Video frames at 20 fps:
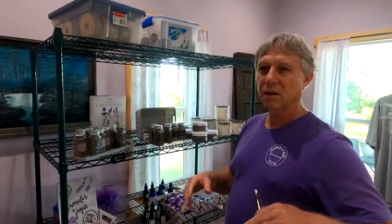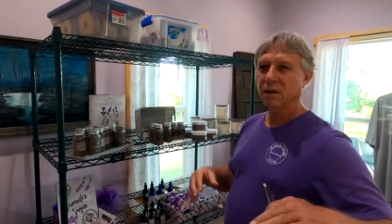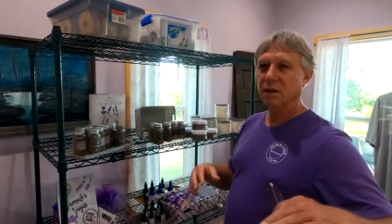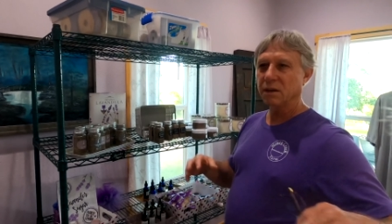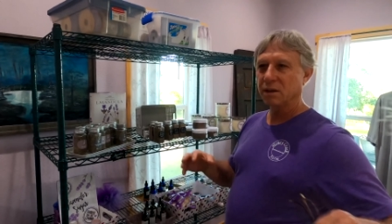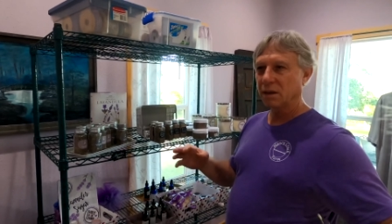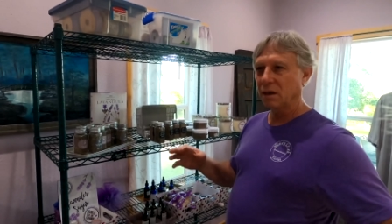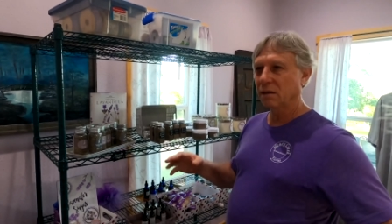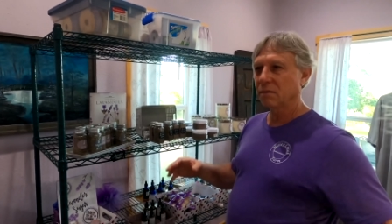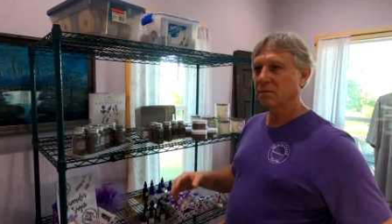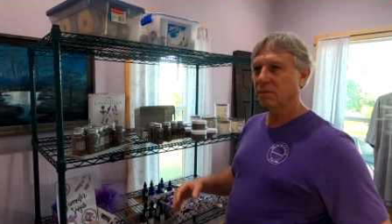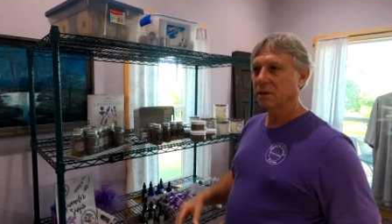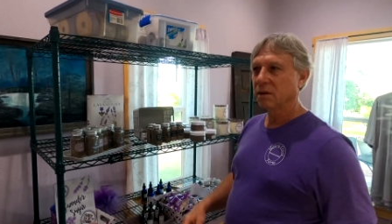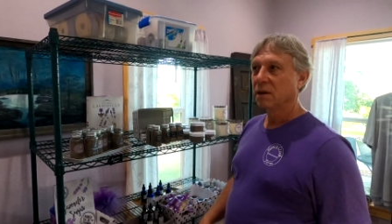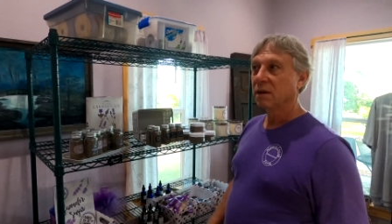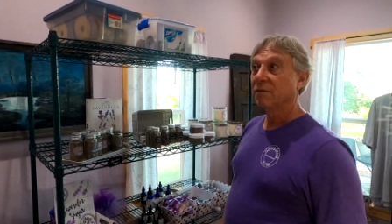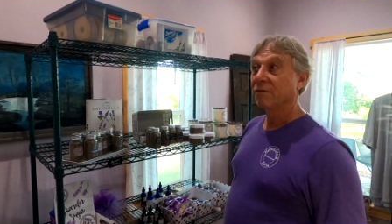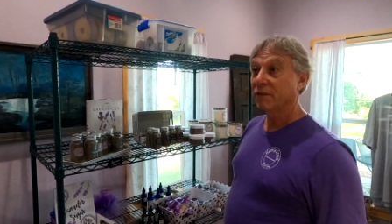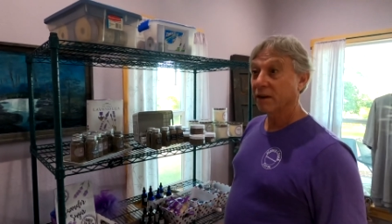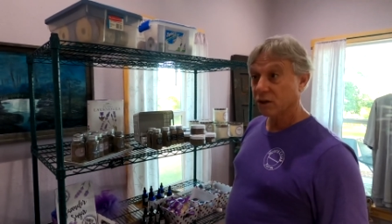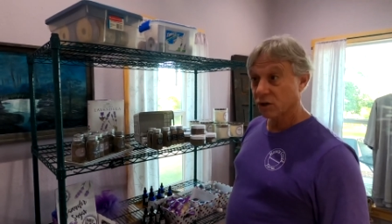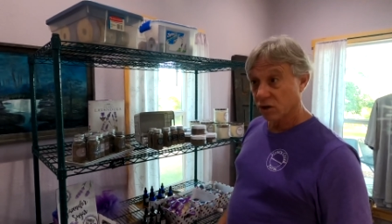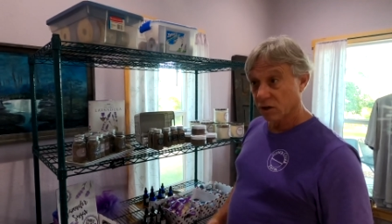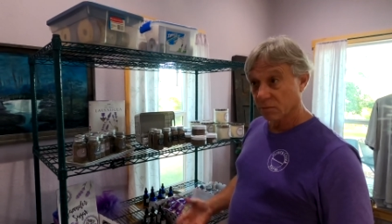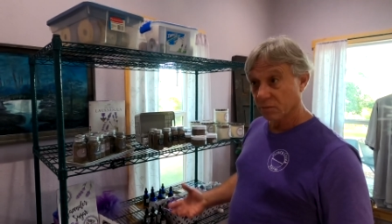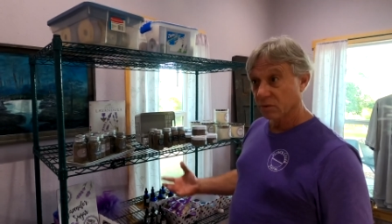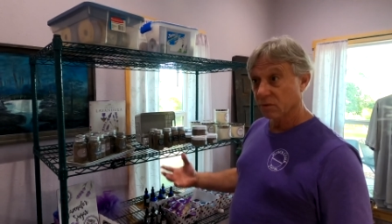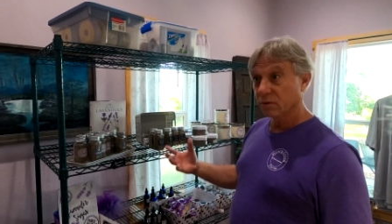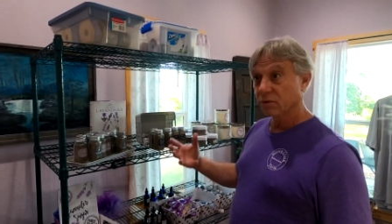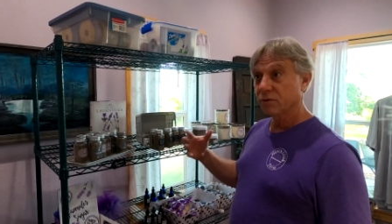and, and, and uh -huh.
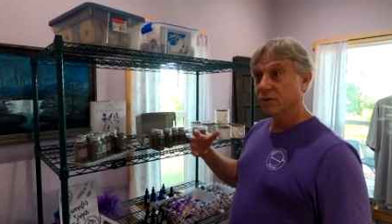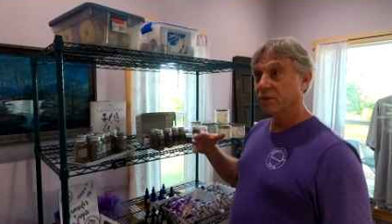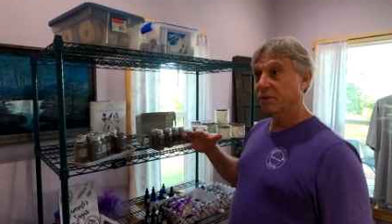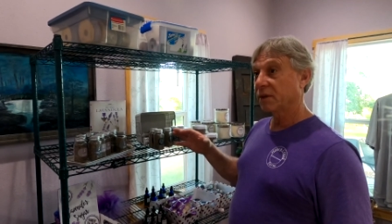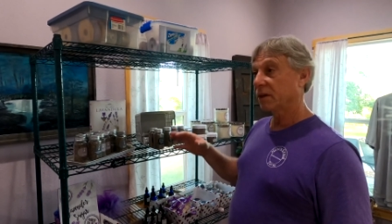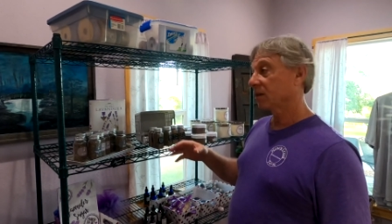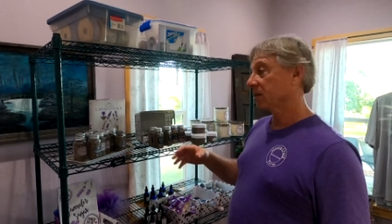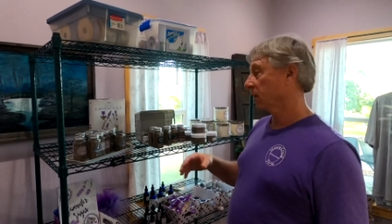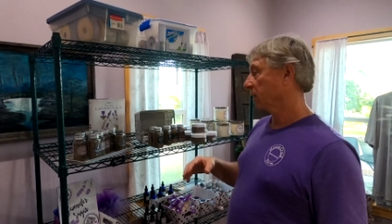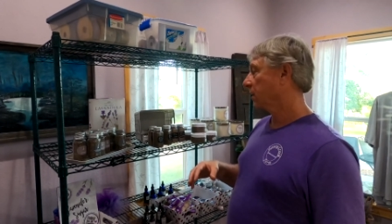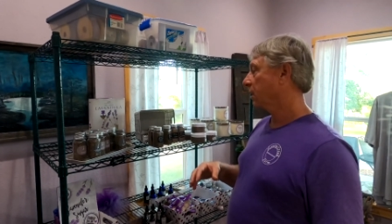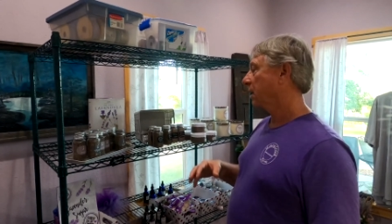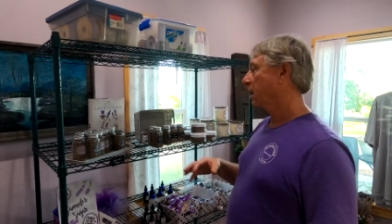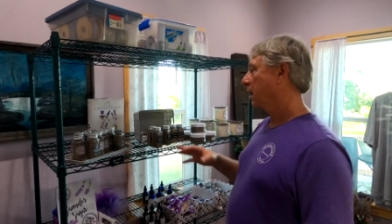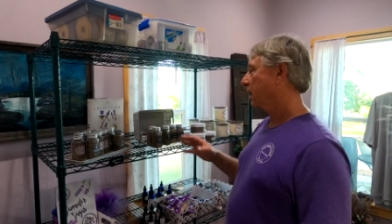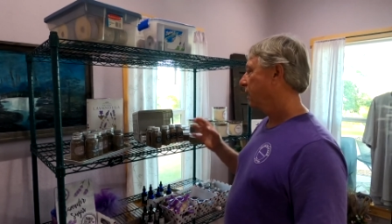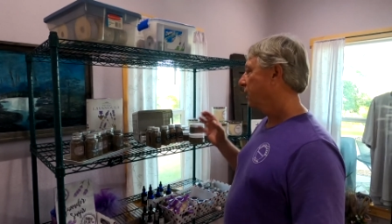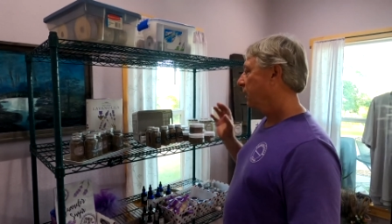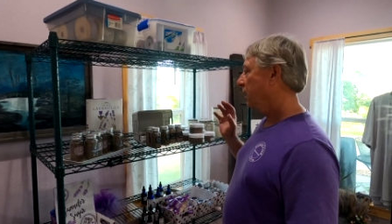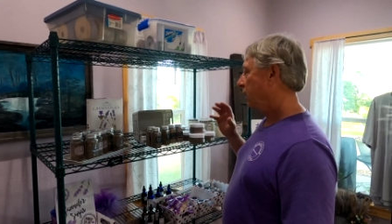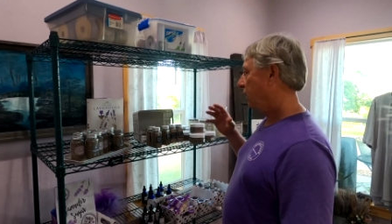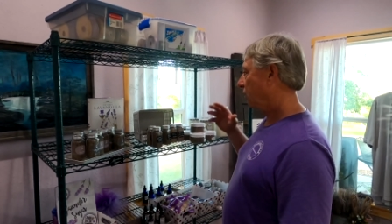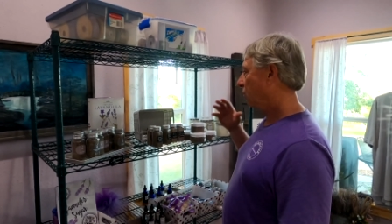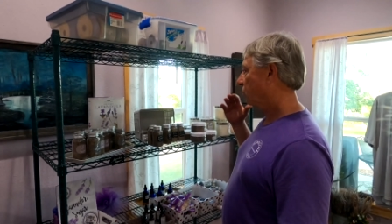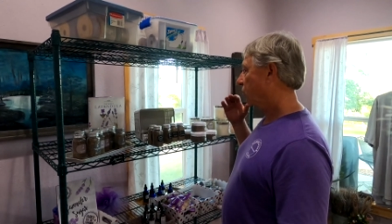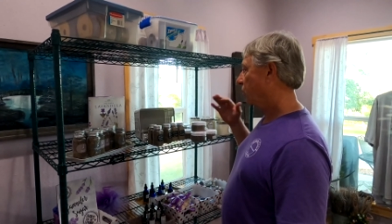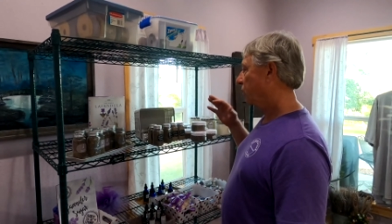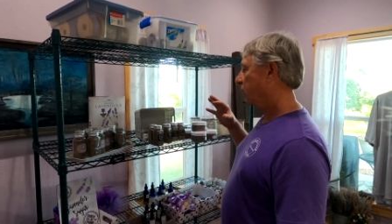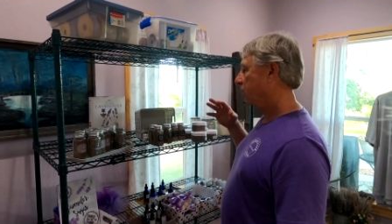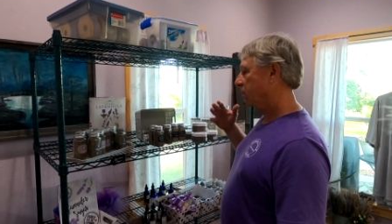vegetables and things like that. It
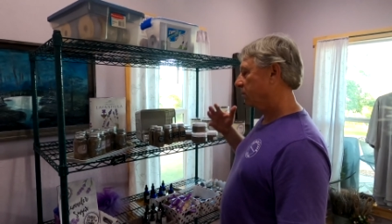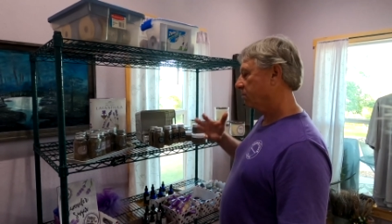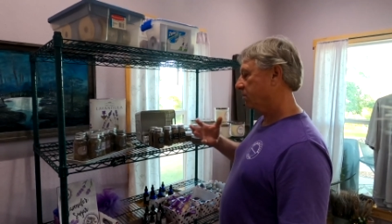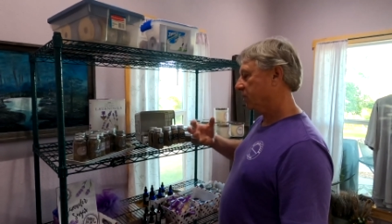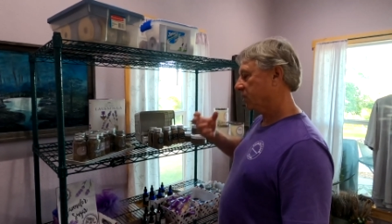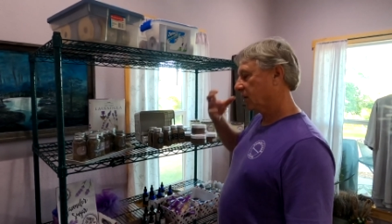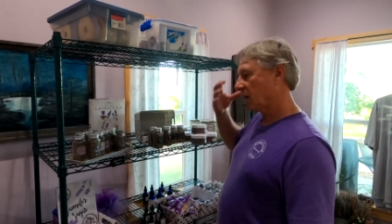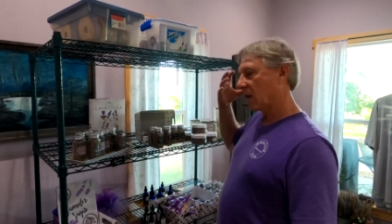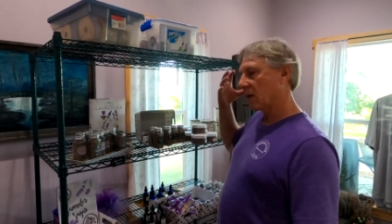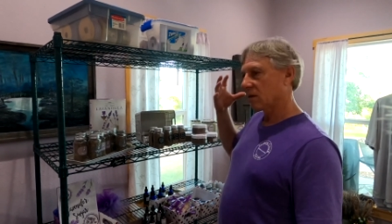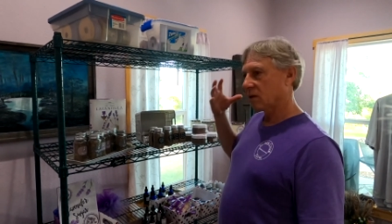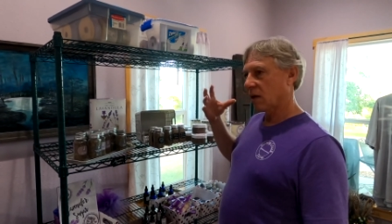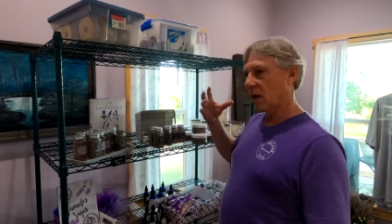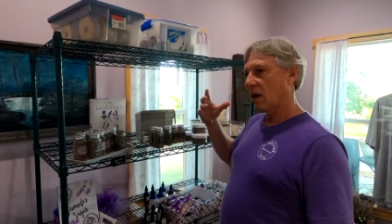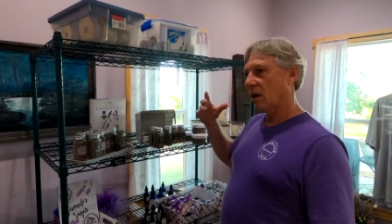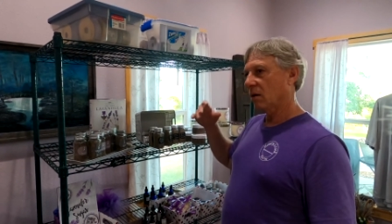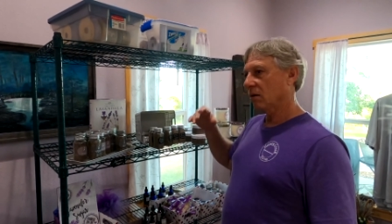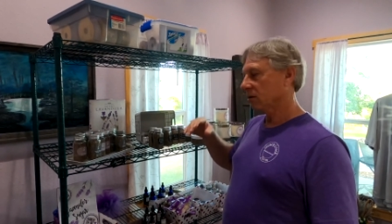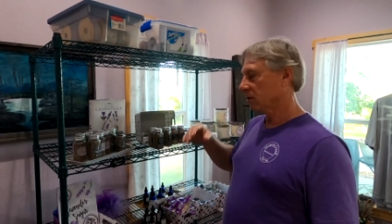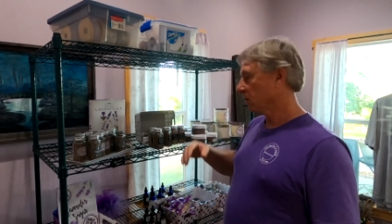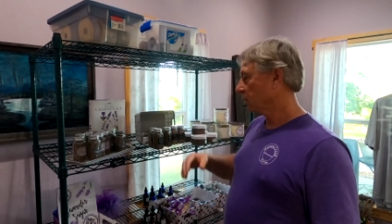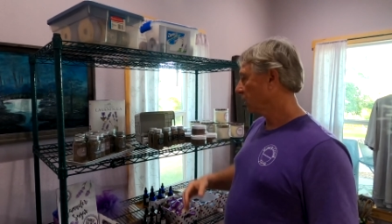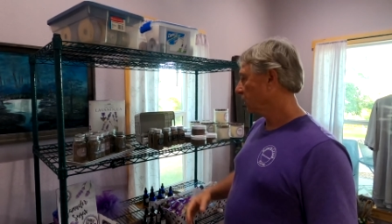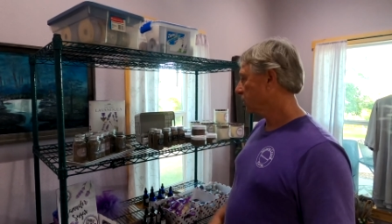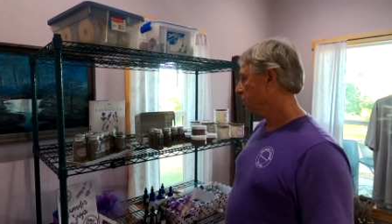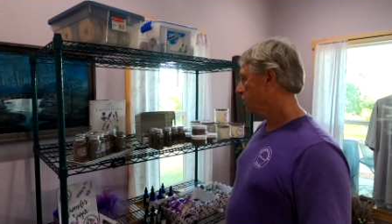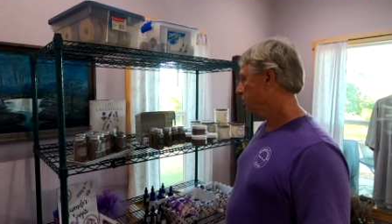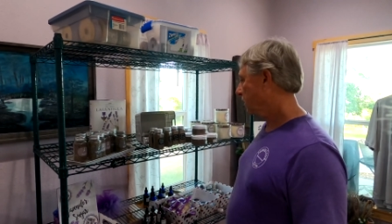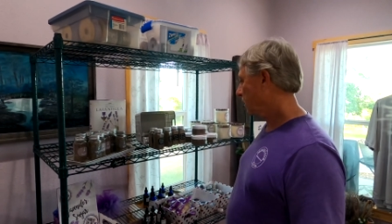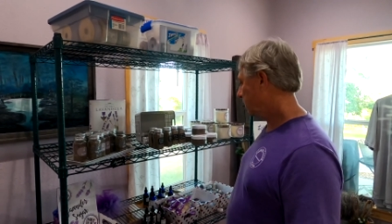really stands out. So
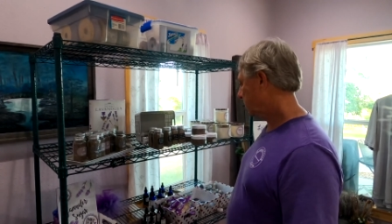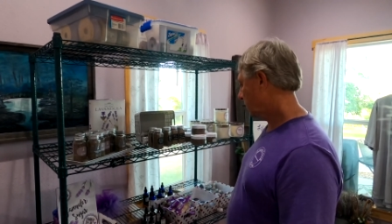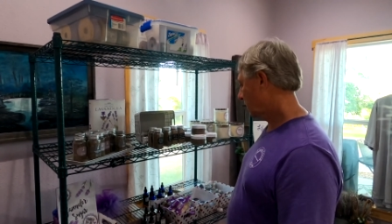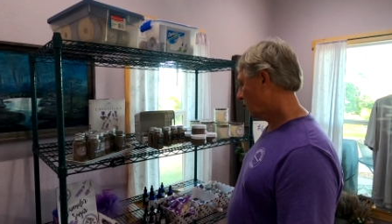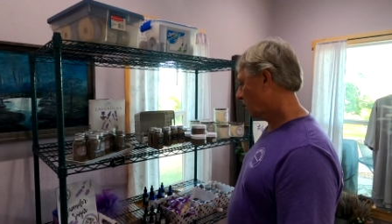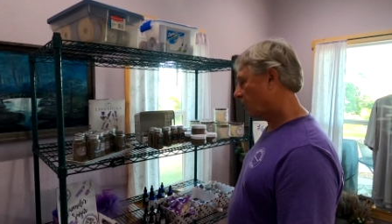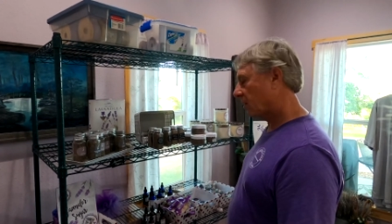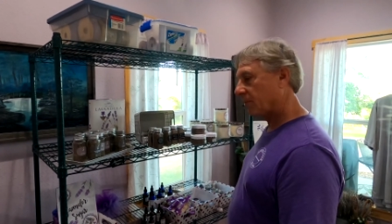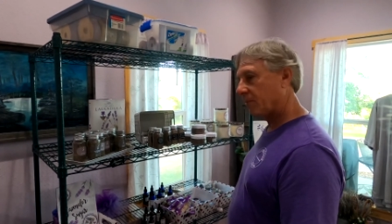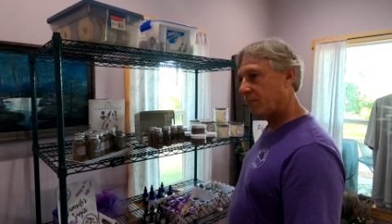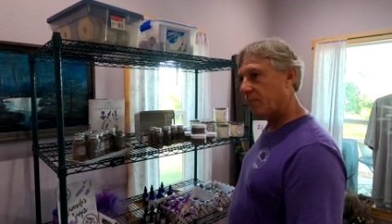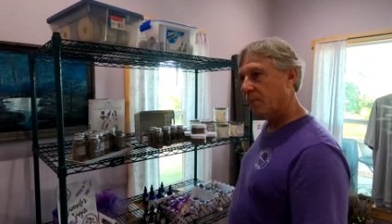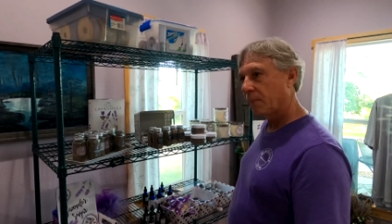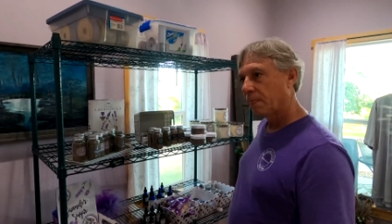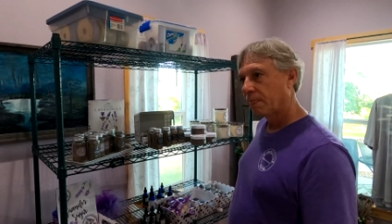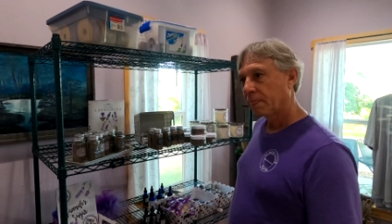that's ice that's cream.